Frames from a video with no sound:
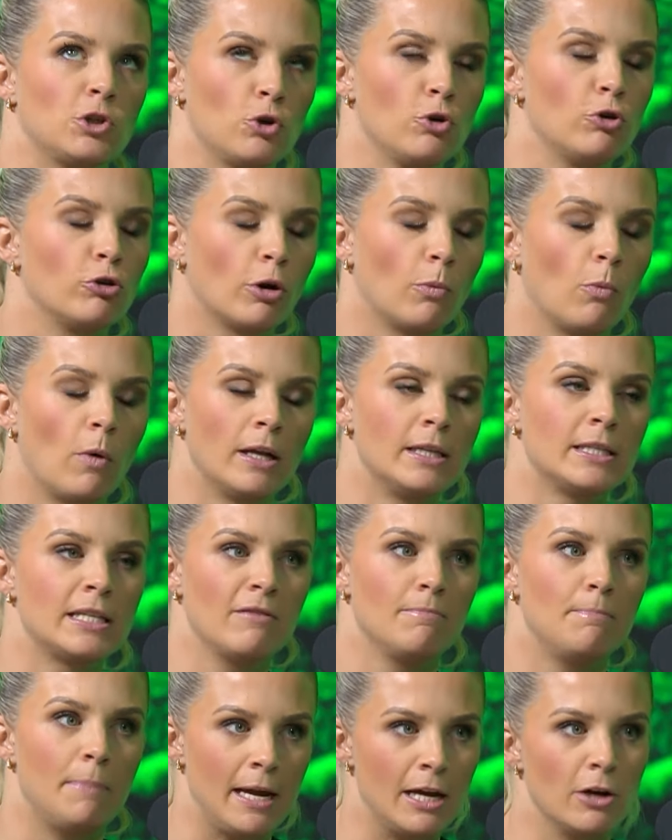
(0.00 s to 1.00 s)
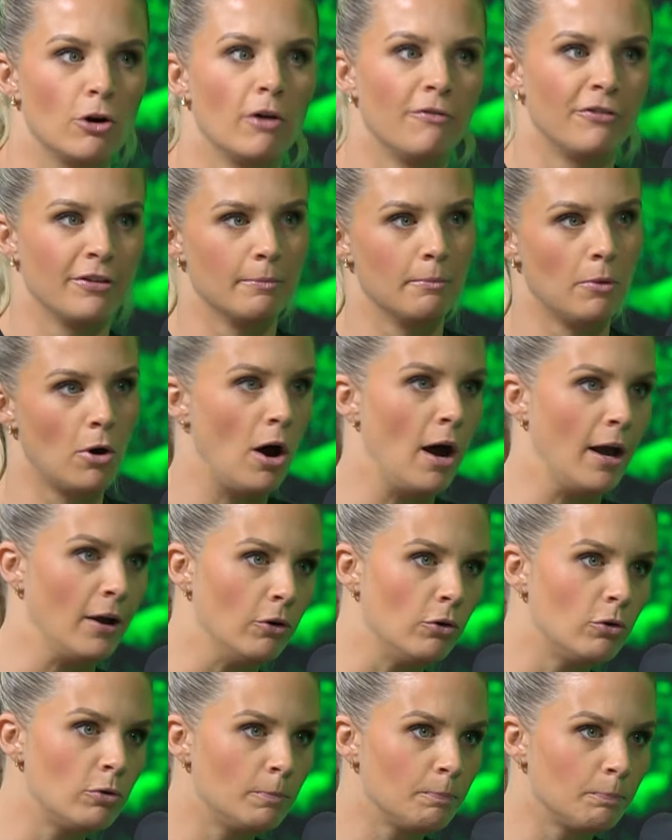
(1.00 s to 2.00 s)
2 Group 1s have been over the
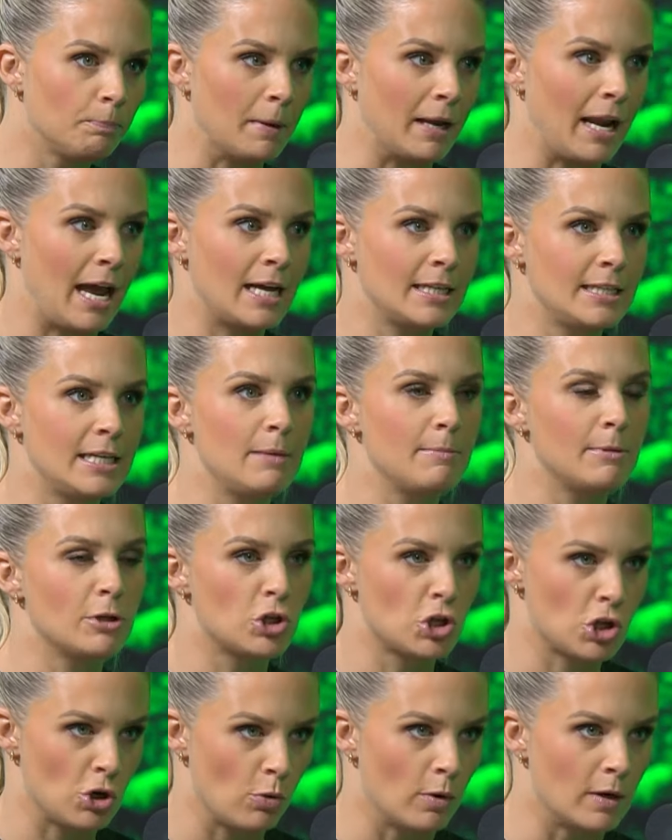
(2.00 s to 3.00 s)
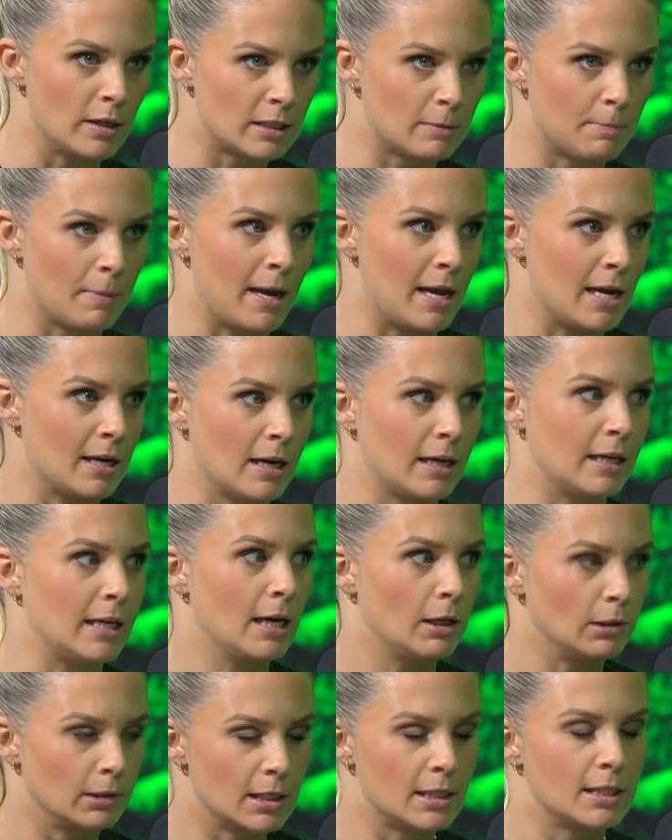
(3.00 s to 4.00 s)
mile, but as he matures, being a
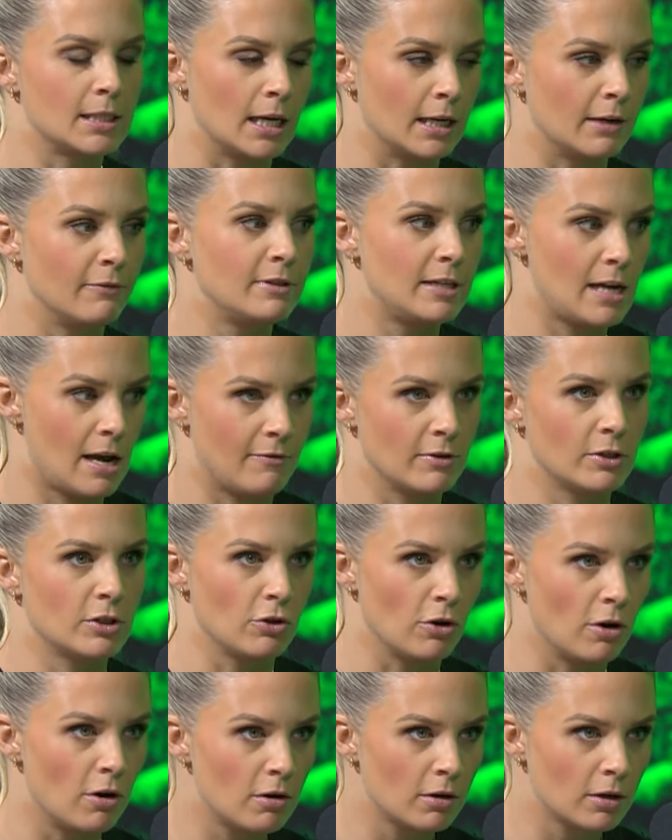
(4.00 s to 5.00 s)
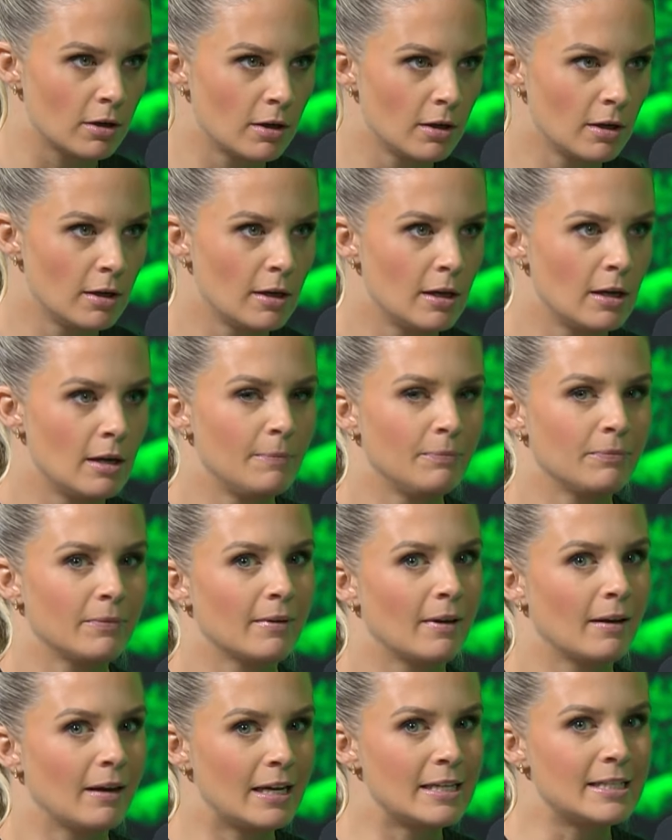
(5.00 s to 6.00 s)
gelded son of Tavistock,
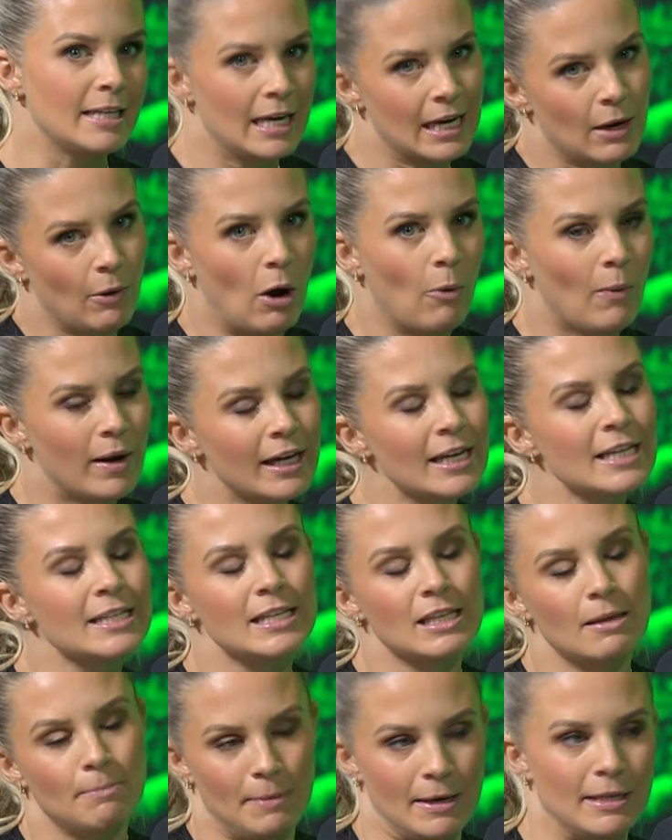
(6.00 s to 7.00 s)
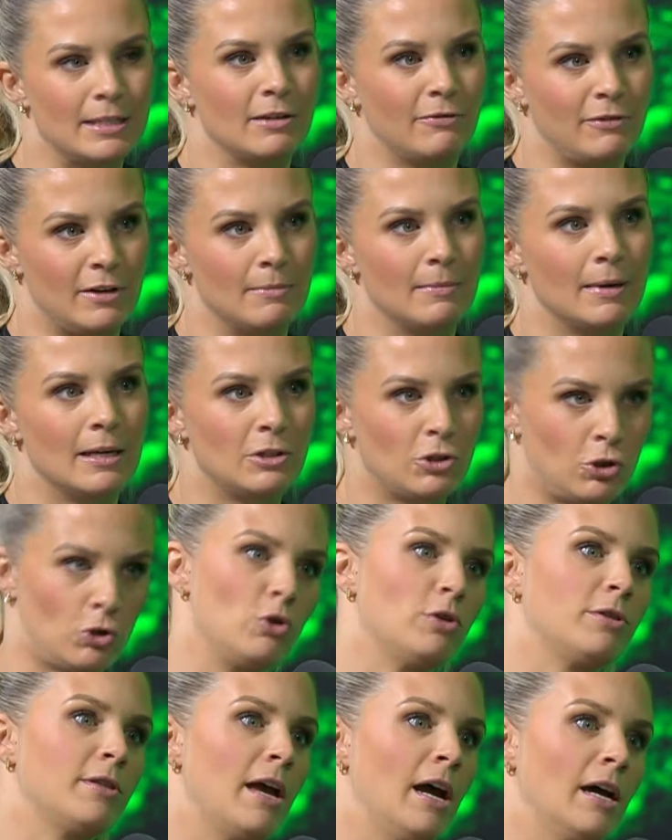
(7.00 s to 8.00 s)
are we going to see the best of him at
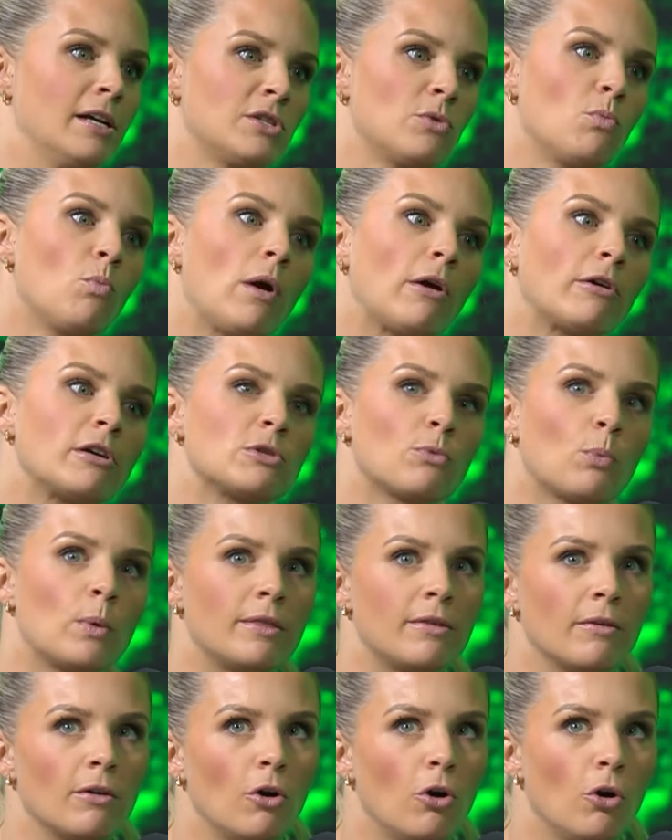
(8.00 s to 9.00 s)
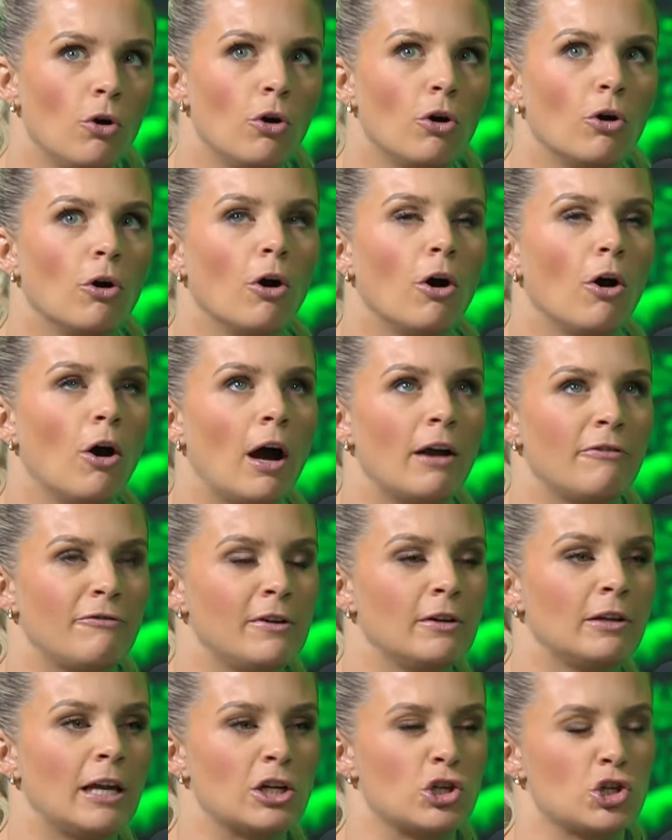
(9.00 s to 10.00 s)
2,000? Whereas with her, I
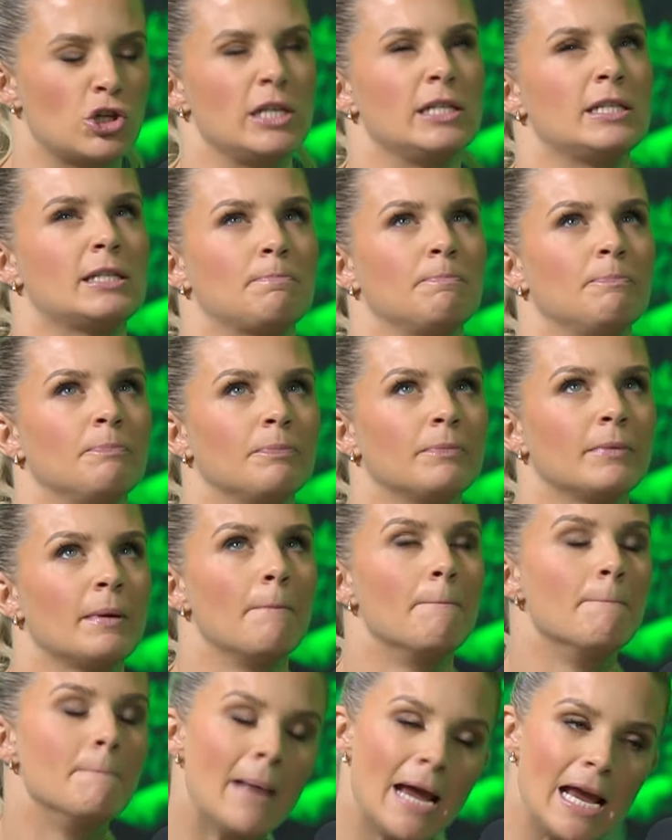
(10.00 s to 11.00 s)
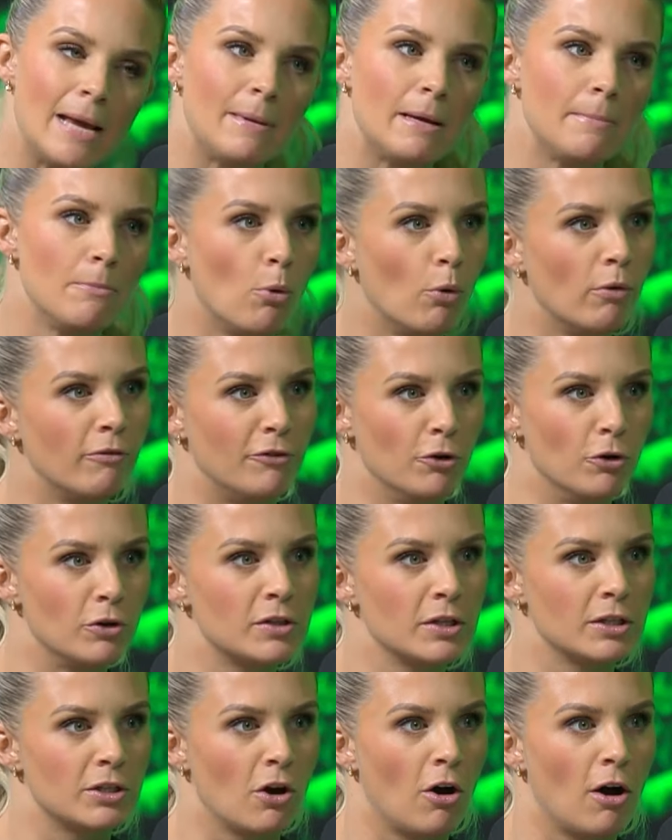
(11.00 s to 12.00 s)
feel like she's maybe more
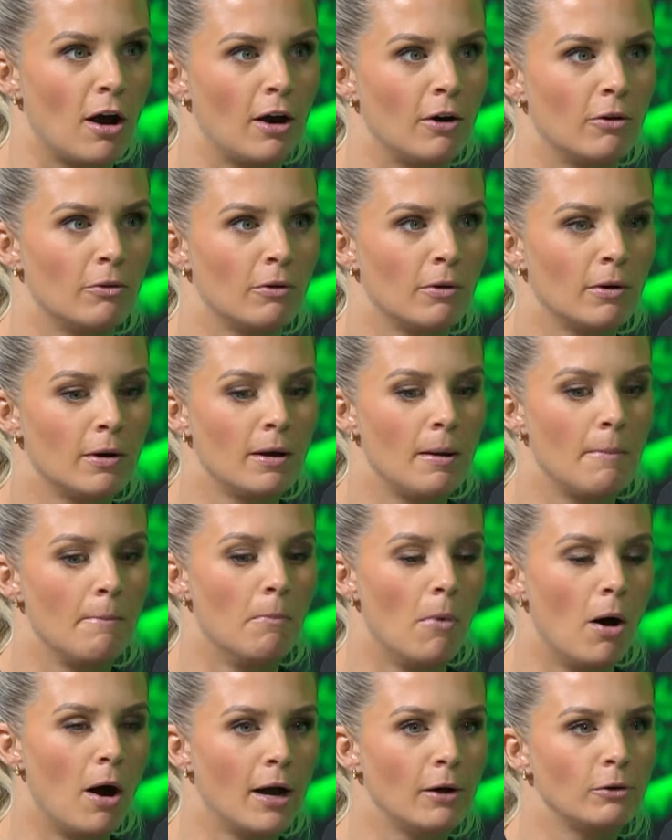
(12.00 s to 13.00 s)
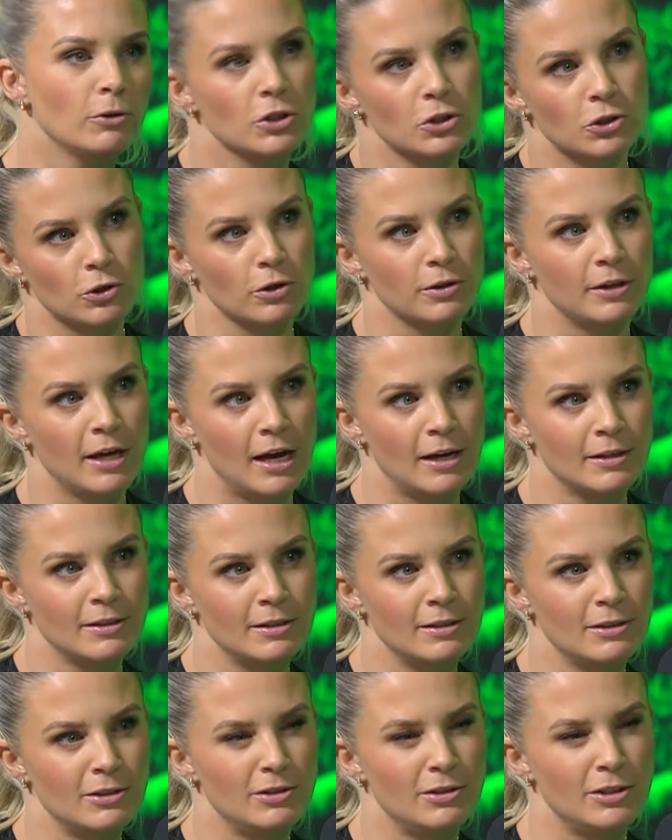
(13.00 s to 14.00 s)
versatile mile to
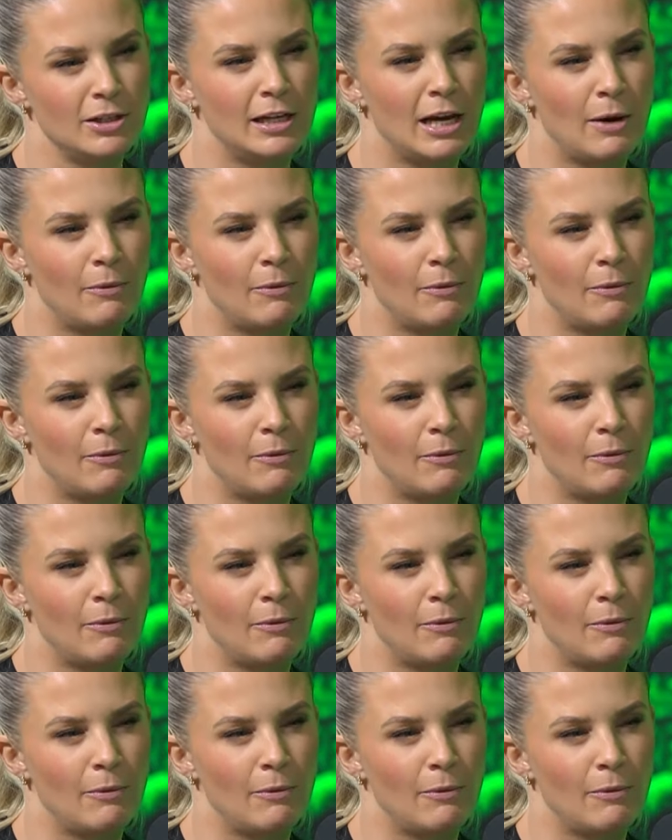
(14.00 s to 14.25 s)
2,000. Do you